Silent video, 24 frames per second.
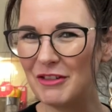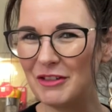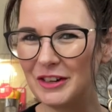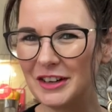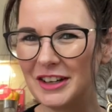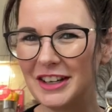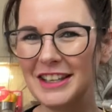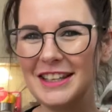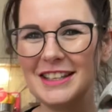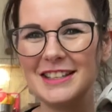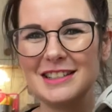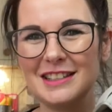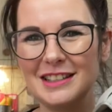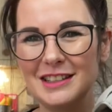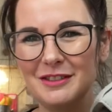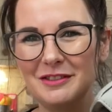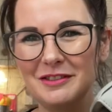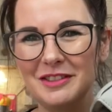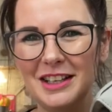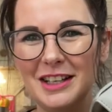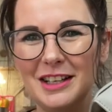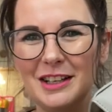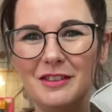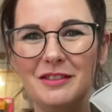one of these
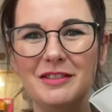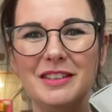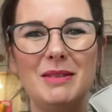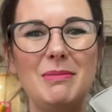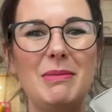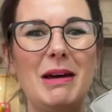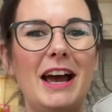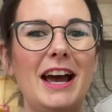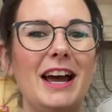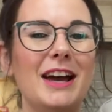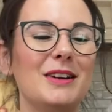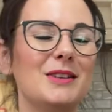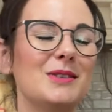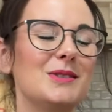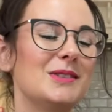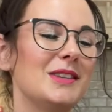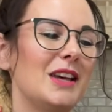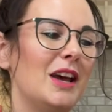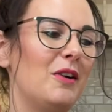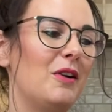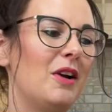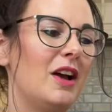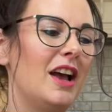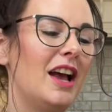lovely, lovely bags.
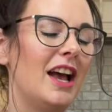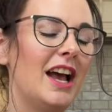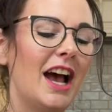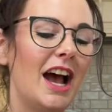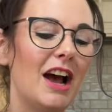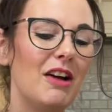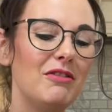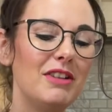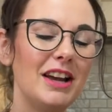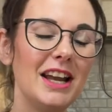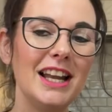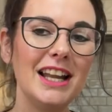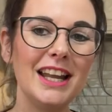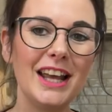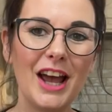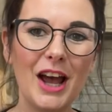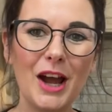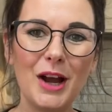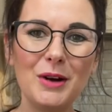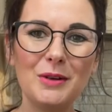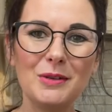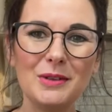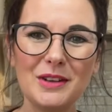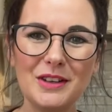So I really
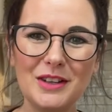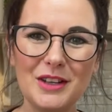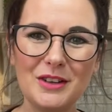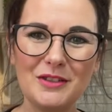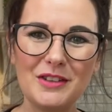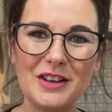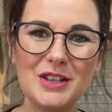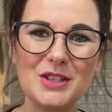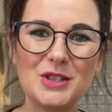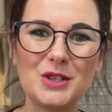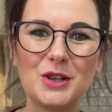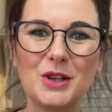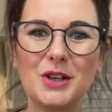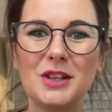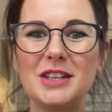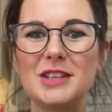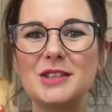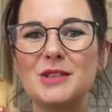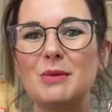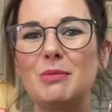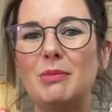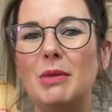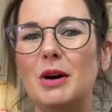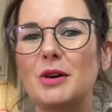hope that you've enjoyed
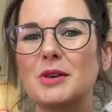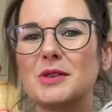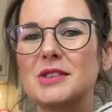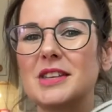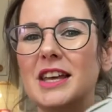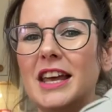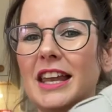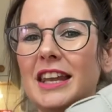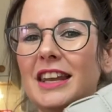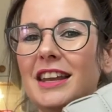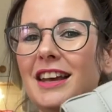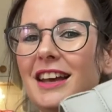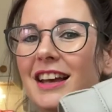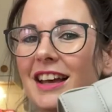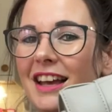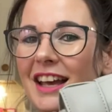this unboxing.